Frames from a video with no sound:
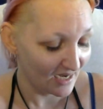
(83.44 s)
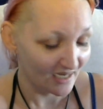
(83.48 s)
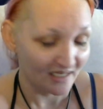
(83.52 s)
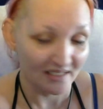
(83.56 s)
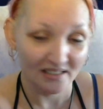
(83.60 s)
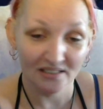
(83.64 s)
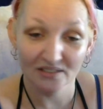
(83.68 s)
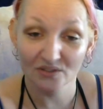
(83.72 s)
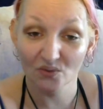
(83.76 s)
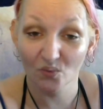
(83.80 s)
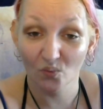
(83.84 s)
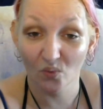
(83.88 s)

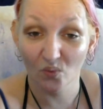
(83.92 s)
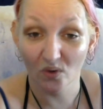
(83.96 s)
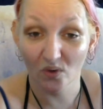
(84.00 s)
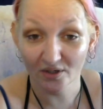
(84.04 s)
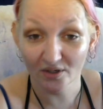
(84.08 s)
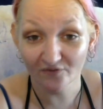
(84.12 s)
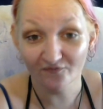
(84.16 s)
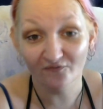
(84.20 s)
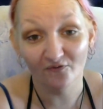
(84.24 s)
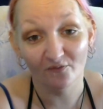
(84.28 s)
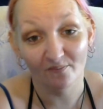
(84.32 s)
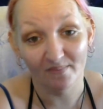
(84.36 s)
He's a
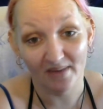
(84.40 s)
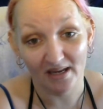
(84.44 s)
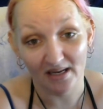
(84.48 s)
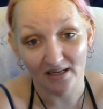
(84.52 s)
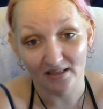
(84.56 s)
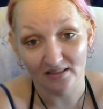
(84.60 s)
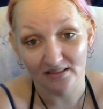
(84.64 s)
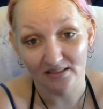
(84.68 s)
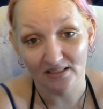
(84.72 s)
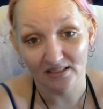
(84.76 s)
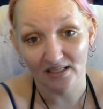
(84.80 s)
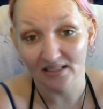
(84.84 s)
wonderful
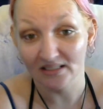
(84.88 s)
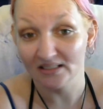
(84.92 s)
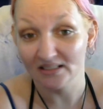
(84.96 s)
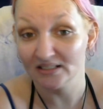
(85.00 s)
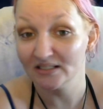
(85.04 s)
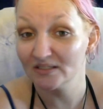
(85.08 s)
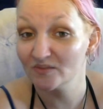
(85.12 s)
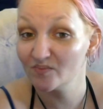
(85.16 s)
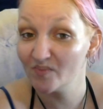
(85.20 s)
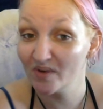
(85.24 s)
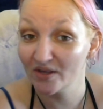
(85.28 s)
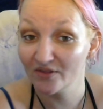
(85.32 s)
man, and
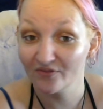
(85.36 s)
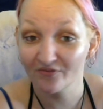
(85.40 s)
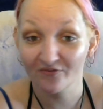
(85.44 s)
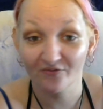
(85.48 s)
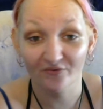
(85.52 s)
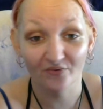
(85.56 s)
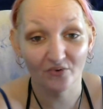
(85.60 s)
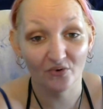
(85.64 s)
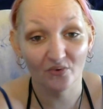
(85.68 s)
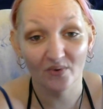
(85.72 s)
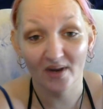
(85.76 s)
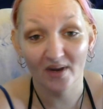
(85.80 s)
he's been
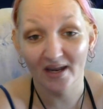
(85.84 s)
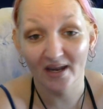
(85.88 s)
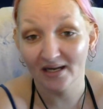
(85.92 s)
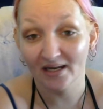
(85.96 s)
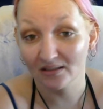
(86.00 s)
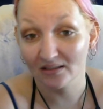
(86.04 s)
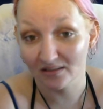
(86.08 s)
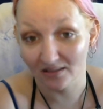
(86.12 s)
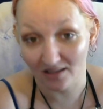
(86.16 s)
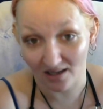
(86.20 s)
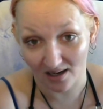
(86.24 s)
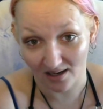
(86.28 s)
through a
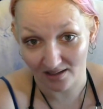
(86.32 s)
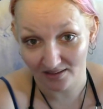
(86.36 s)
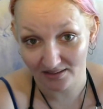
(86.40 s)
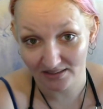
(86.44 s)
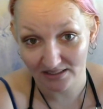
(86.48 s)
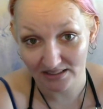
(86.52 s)
lot.